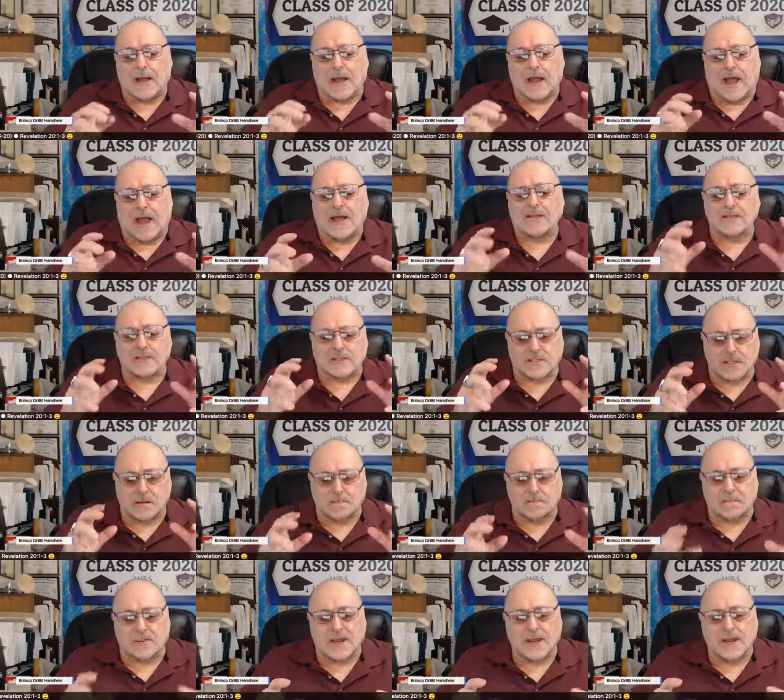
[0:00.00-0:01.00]
as the
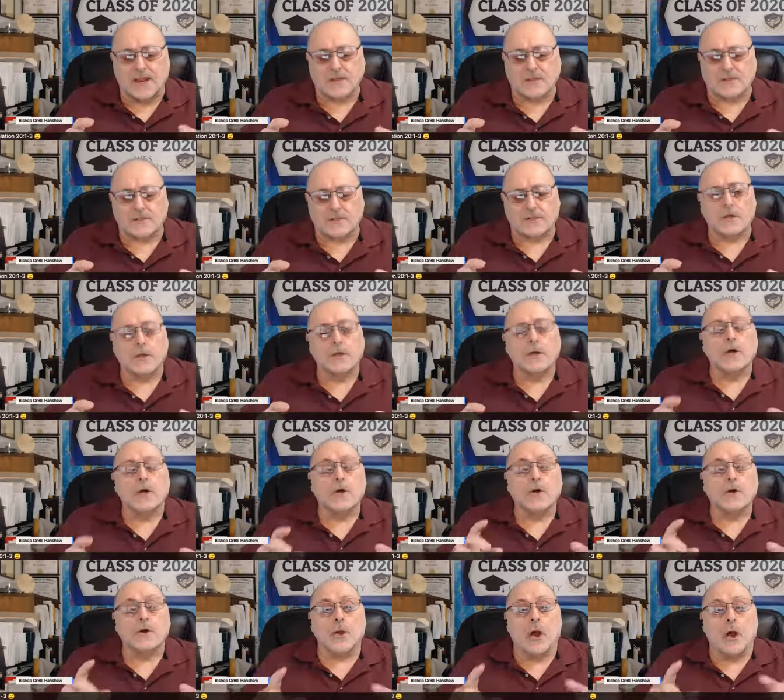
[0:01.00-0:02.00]
beast
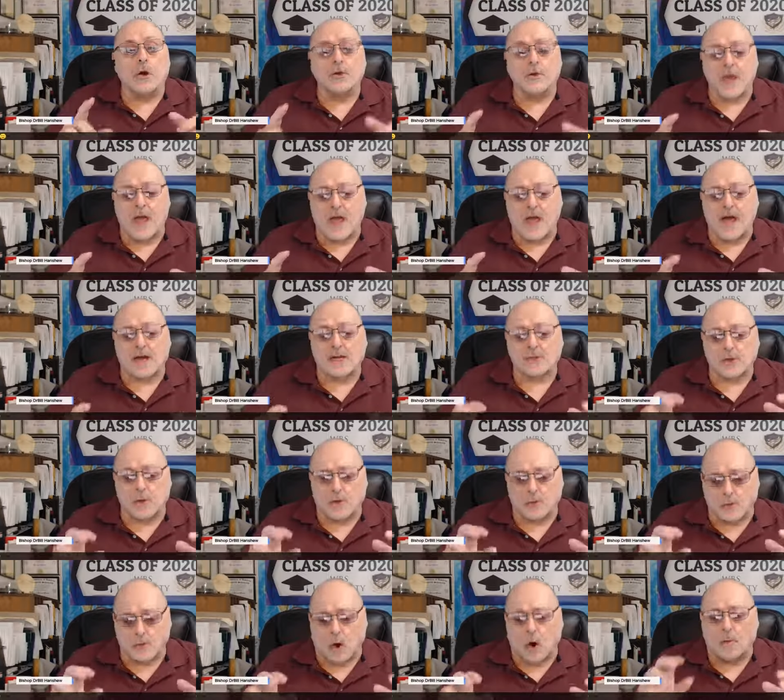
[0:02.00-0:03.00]
known as
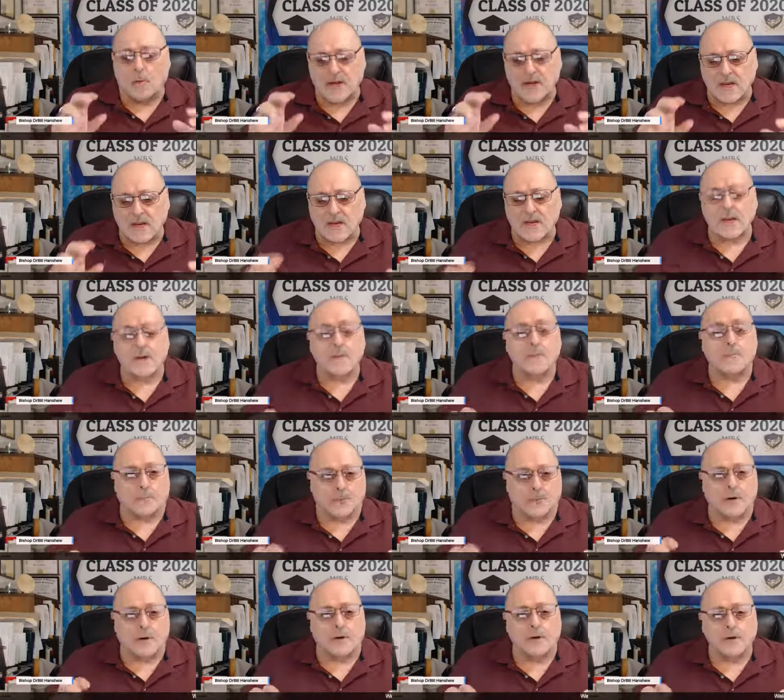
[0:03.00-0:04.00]
roman
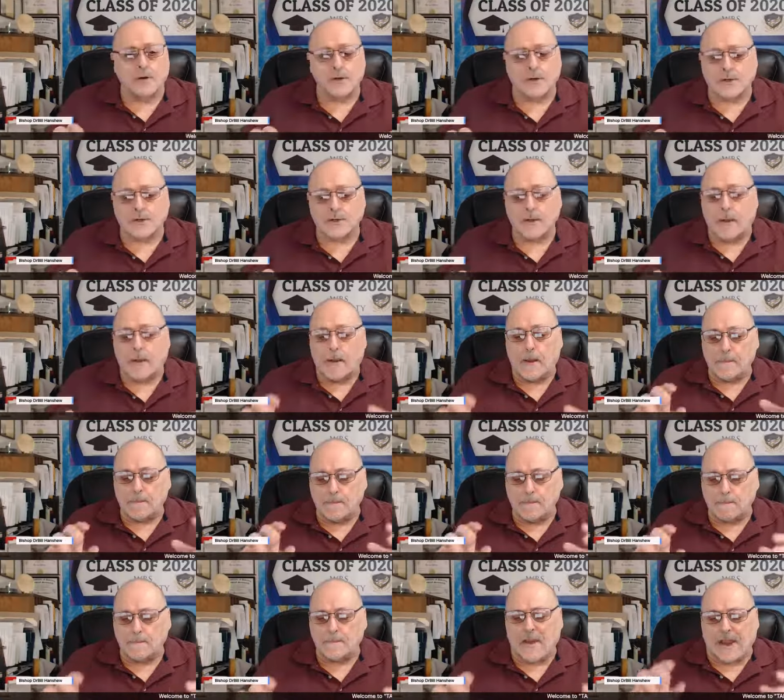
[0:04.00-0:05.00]
emperors
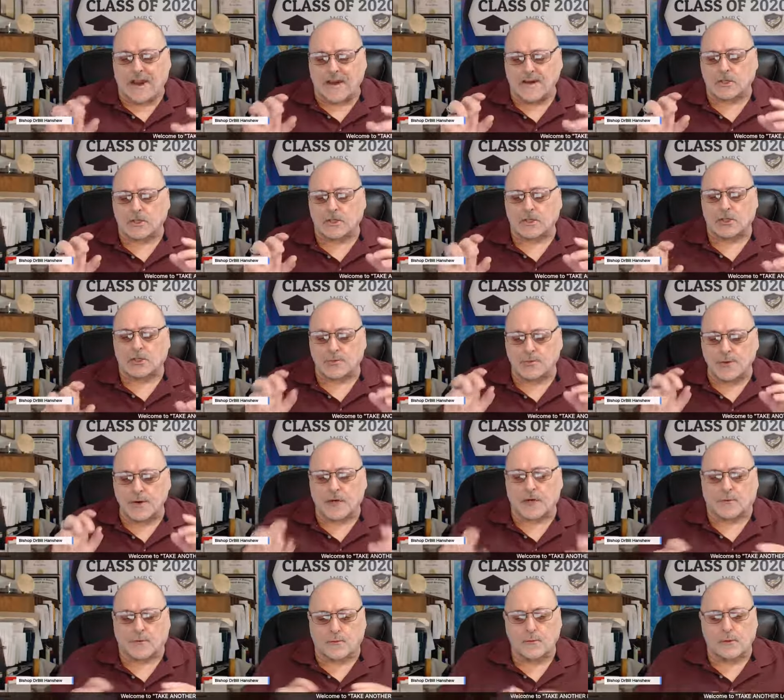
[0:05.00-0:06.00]
made
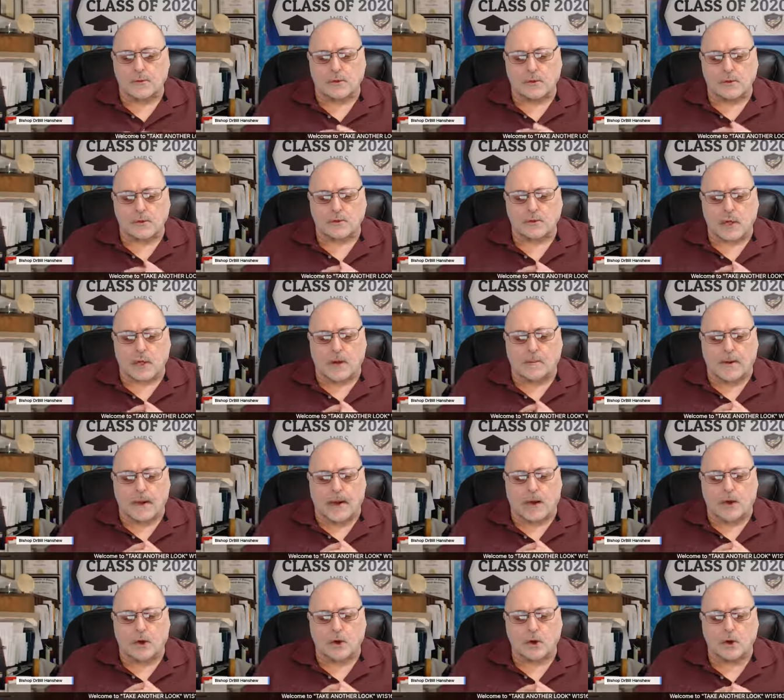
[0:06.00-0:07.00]
strict rules
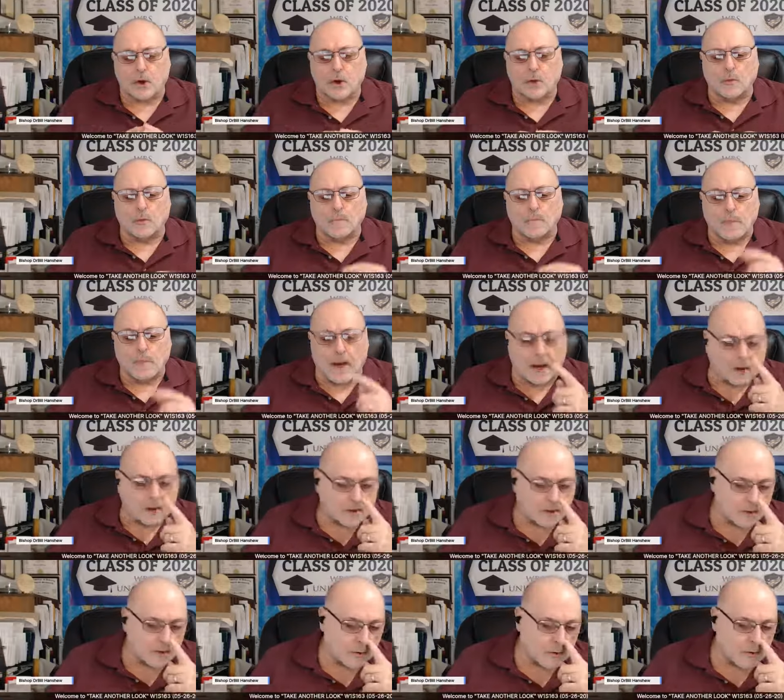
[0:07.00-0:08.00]
about who would bow
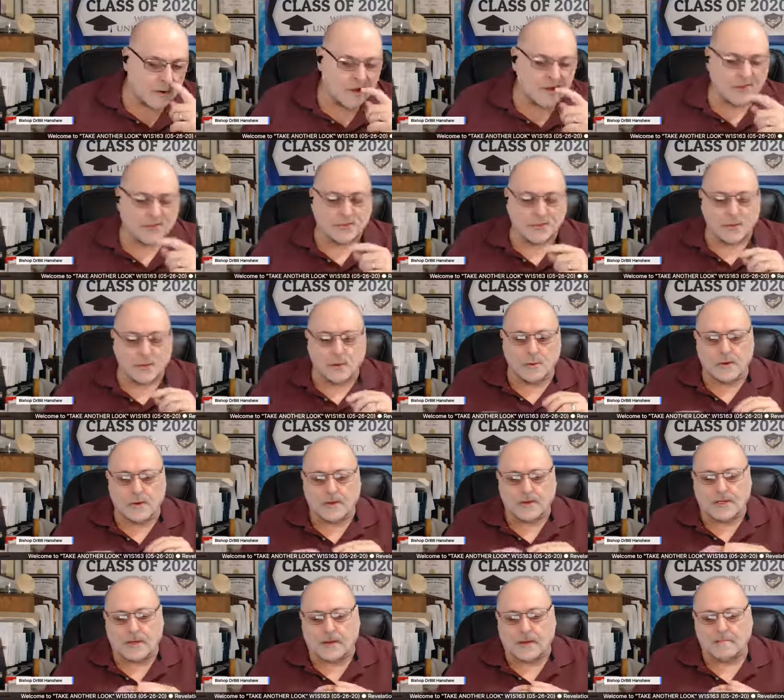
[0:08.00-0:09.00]
to their
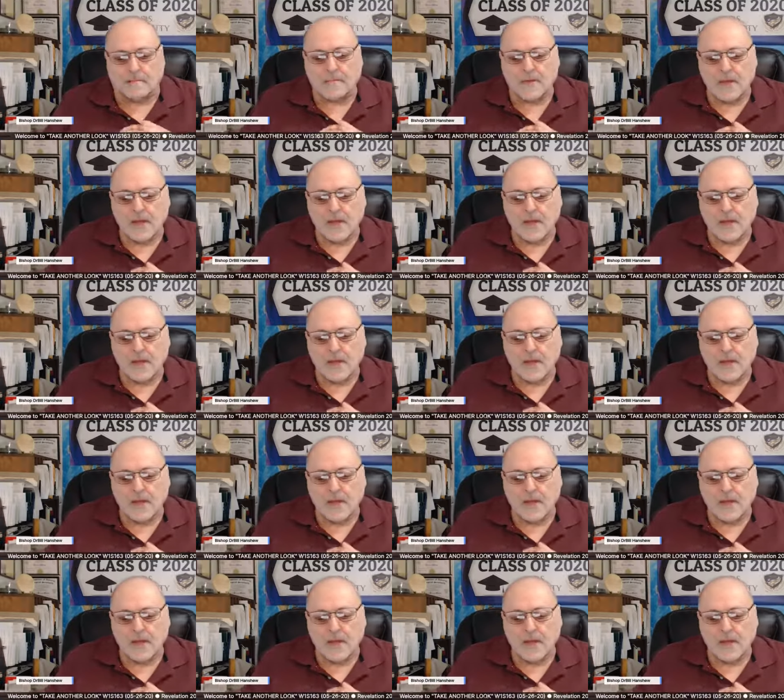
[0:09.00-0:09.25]
authority